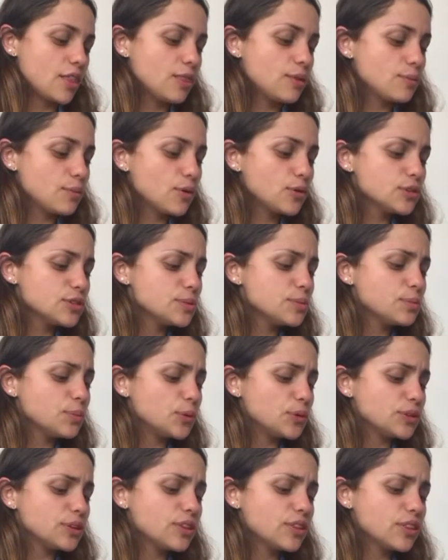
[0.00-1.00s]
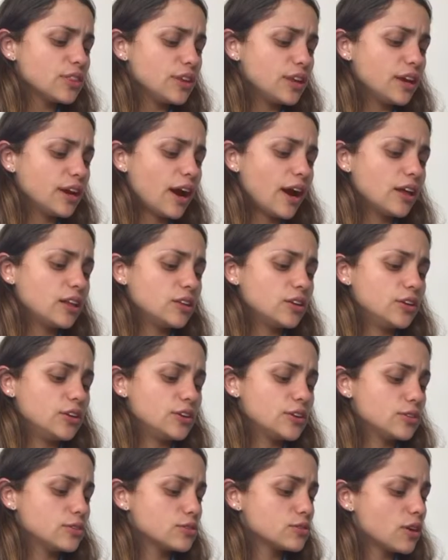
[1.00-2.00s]
The most important thing I
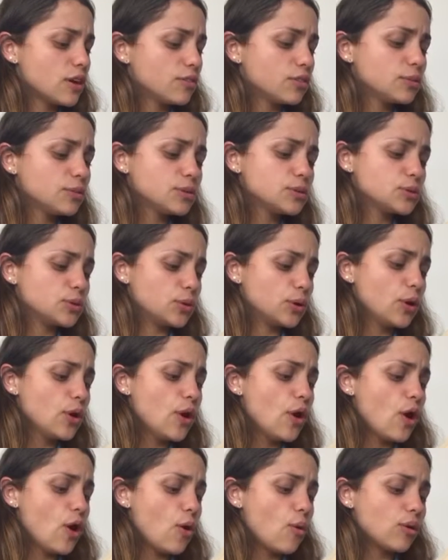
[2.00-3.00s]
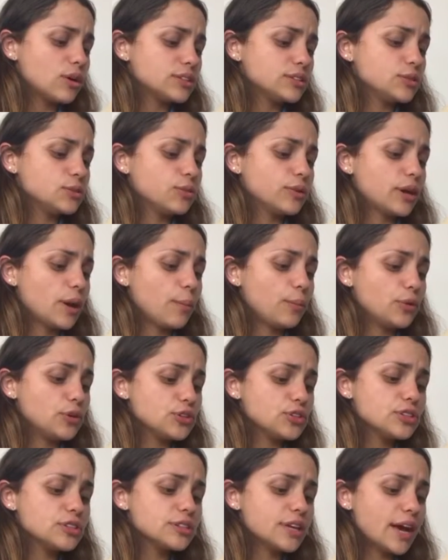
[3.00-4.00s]
learned on Transformador was that when a
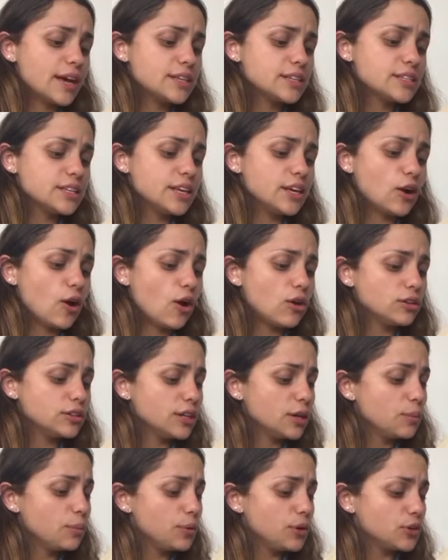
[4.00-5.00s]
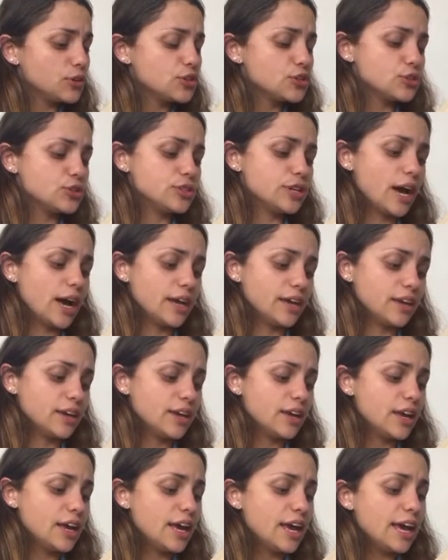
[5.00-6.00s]
person dies, he only appears to die.
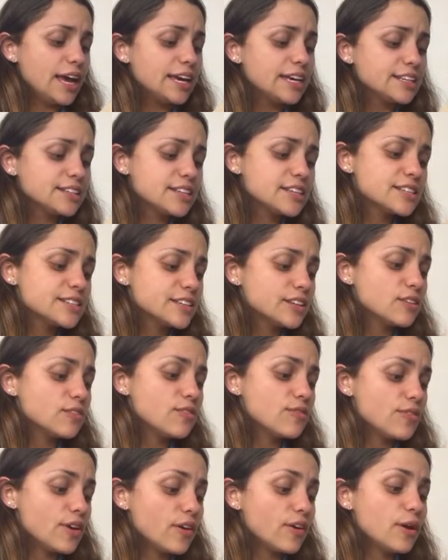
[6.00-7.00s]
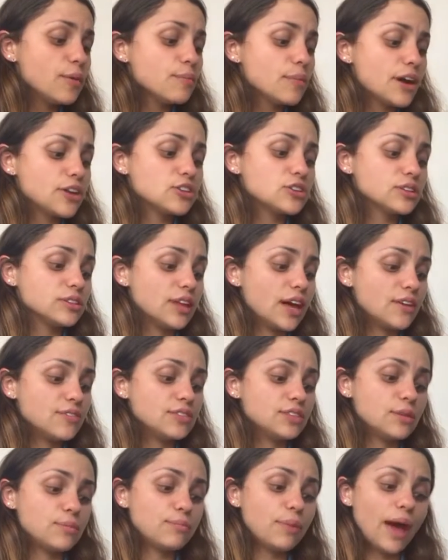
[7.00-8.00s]
He's still very much alive
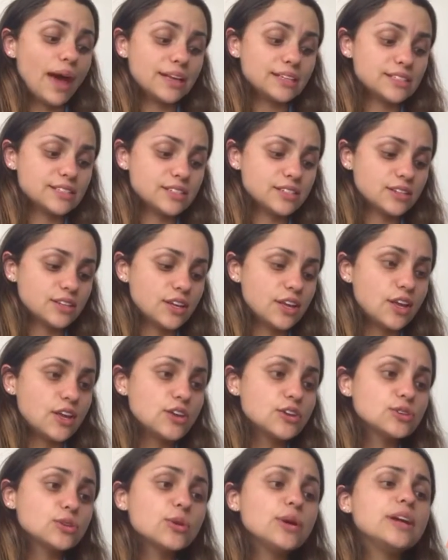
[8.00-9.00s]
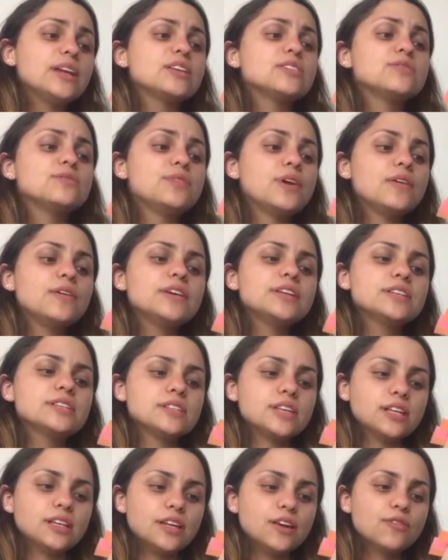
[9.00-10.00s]
in the past, so it is very
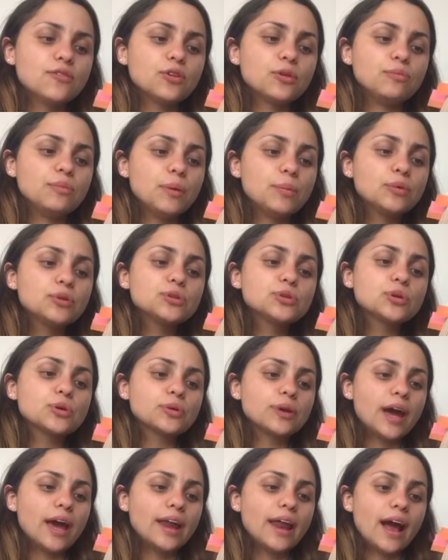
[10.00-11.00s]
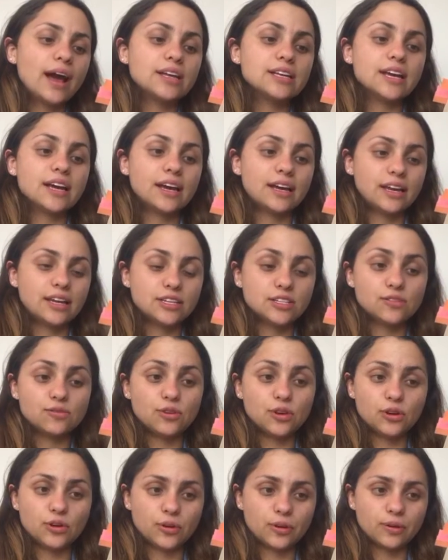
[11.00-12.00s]
silly for people to cry at his
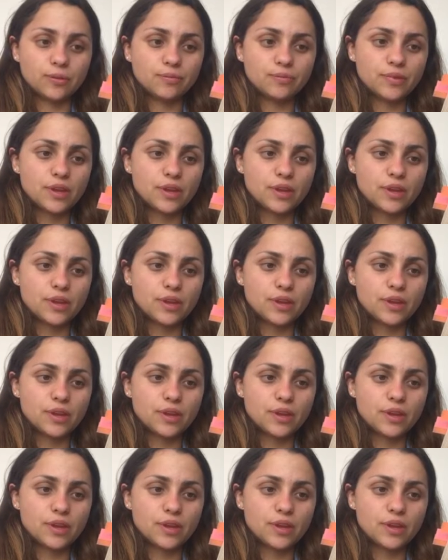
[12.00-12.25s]
funeral.